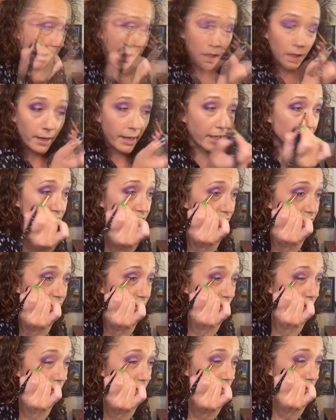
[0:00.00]
And she's
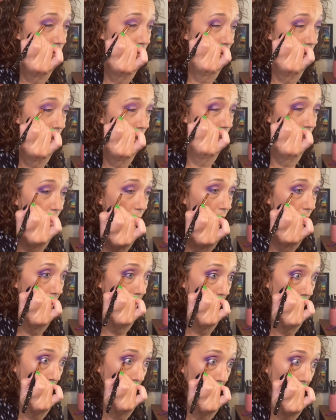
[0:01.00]
gonna do a cut
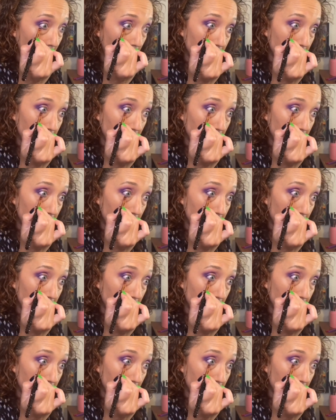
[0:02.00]
crease.